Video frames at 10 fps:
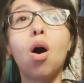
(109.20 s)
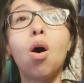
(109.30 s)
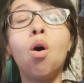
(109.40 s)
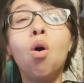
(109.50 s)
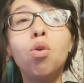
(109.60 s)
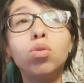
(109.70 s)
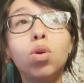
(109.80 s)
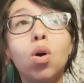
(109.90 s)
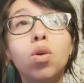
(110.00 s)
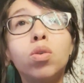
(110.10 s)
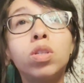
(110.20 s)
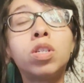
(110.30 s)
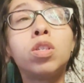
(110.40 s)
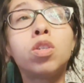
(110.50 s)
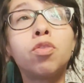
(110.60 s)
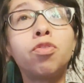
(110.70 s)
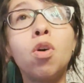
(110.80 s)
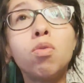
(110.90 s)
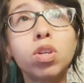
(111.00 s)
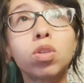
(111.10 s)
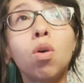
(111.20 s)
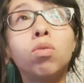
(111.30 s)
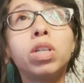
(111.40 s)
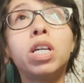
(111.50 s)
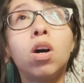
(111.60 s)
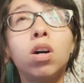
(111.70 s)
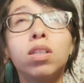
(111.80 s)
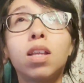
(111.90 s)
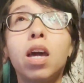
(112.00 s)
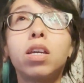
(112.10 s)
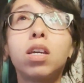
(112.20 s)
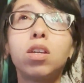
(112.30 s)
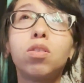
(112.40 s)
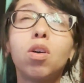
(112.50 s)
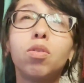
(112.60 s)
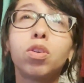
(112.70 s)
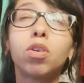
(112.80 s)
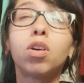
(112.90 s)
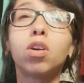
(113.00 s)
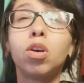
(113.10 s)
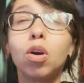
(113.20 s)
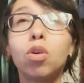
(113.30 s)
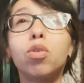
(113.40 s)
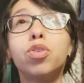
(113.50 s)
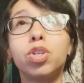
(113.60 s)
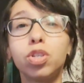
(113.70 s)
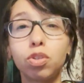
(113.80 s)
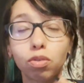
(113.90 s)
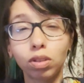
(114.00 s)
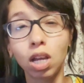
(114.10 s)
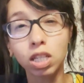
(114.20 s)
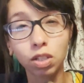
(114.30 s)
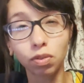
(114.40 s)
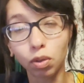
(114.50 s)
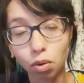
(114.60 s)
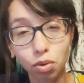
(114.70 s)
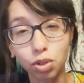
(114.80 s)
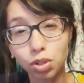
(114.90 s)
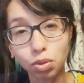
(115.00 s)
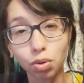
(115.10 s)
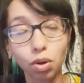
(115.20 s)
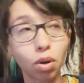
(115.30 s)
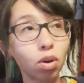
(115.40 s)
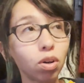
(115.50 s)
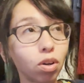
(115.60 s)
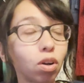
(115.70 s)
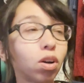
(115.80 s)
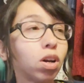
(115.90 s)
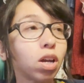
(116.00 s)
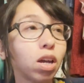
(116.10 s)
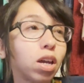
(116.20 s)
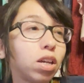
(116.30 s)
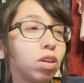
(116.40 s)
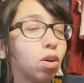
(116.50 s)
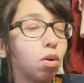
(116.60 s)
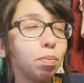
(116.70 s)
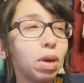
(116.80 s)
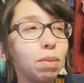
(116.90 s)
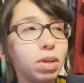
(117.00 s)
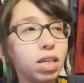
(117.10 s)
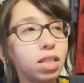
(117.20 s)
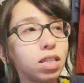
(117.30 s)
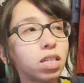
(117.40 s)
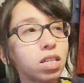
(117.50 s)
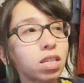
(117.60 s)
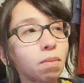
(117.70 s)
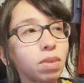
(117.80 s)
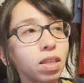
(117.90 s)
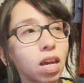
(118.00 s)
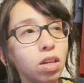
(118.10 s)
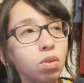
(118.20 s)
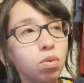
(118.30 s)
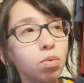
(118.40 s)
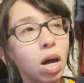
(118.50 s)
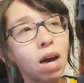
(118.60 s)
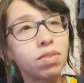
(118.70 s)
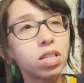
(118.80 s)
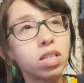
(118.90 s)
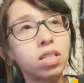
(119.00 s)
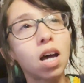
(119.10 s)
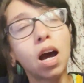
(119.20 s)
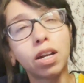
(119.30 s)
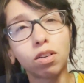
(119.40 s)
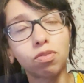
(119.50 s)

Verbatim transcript: whole to, to focus only on like you know your your urges your lustful urges or your your you know, maybe just something that you have a desire